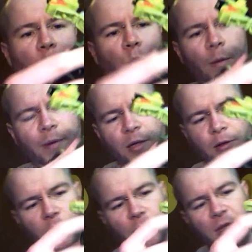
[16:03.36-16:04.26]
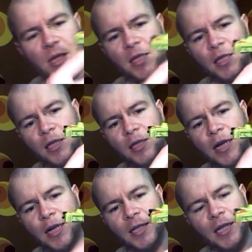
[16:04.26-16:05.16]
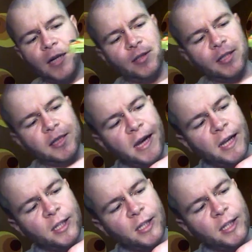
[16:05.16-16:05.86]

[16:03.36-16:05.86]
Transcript: what we're going to do, this section here is his head,